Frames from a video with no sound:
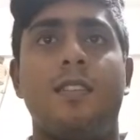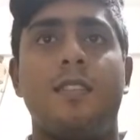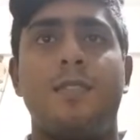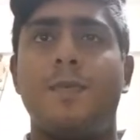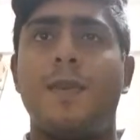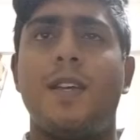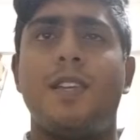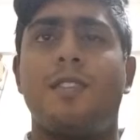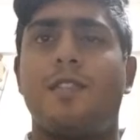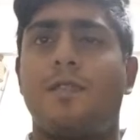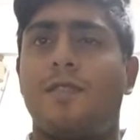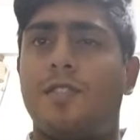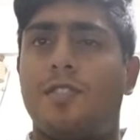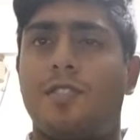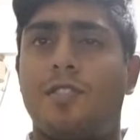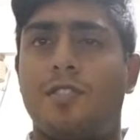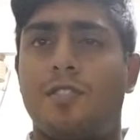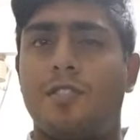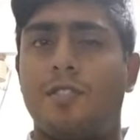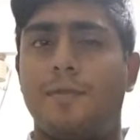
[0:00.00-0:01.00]
space
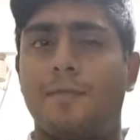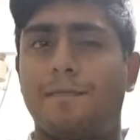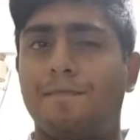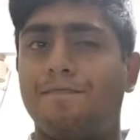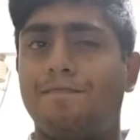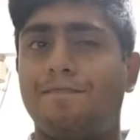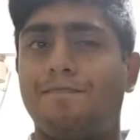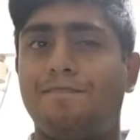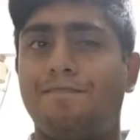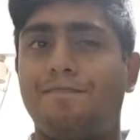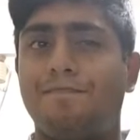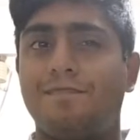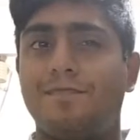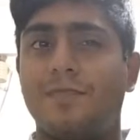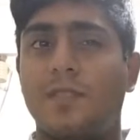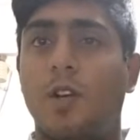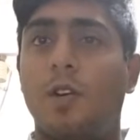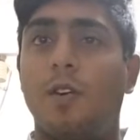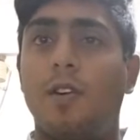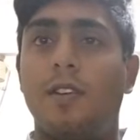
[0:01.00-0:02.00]
infrastructure
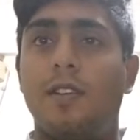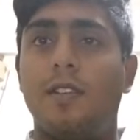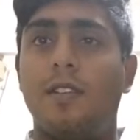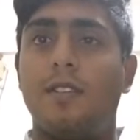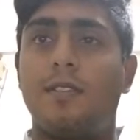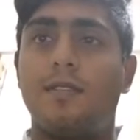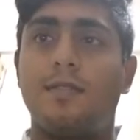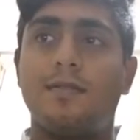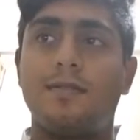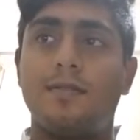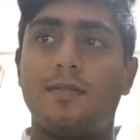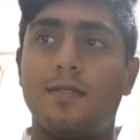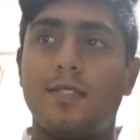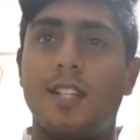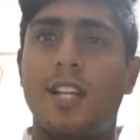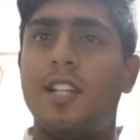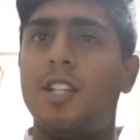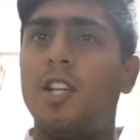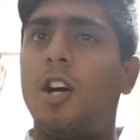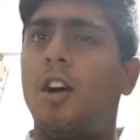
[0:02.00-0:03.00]
or
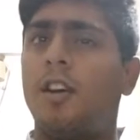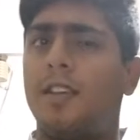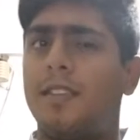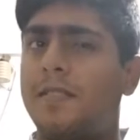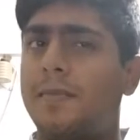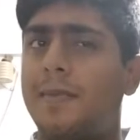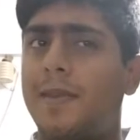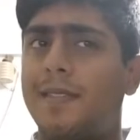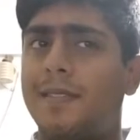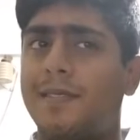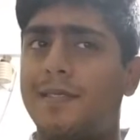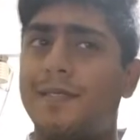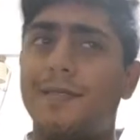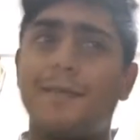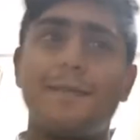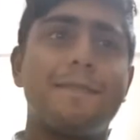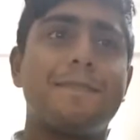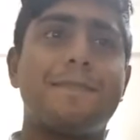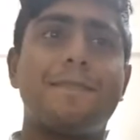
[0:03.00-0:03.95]
a dock in space?